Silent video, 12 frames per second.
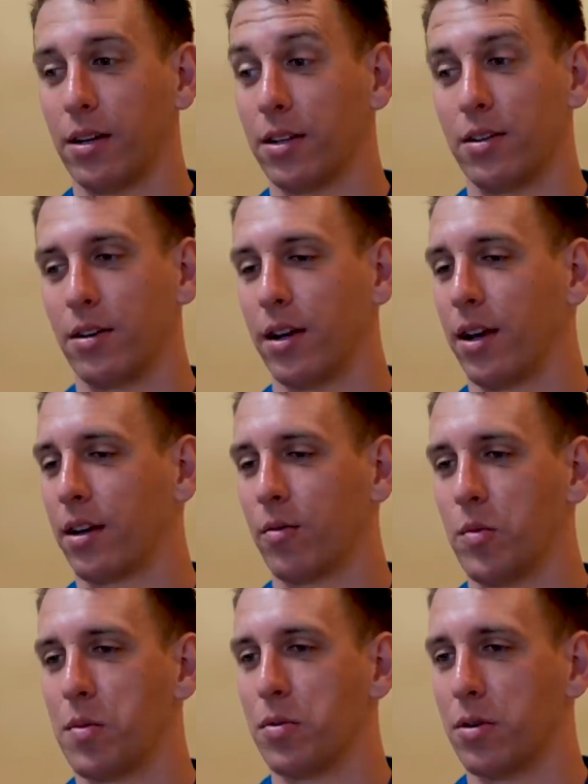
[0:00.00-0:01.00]
yesterday, I can
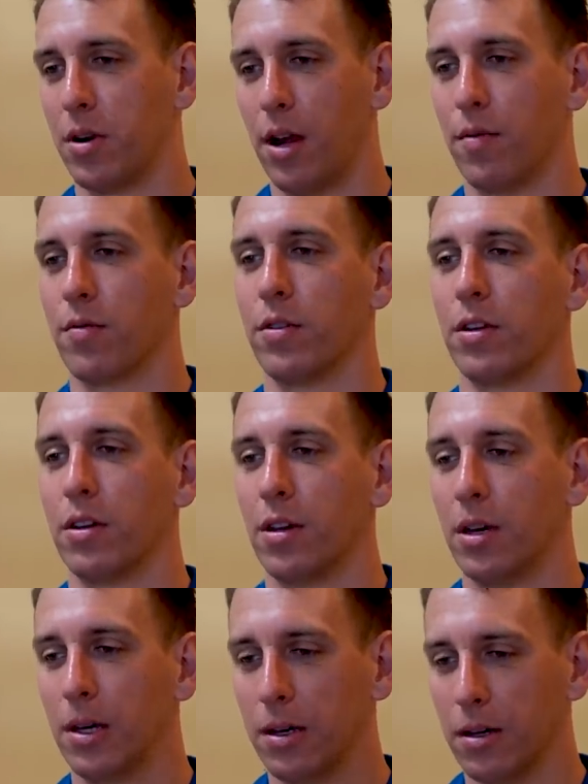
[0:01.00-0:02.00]
remember every
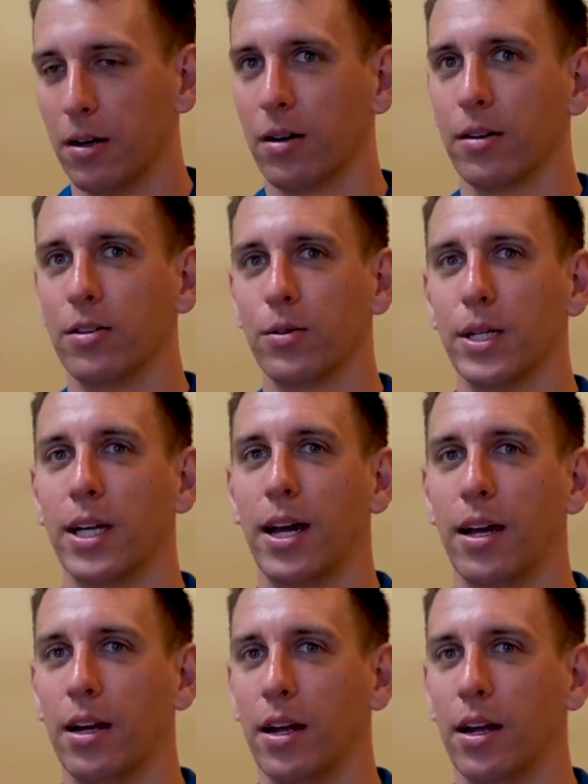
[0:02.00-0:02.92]
year doing that,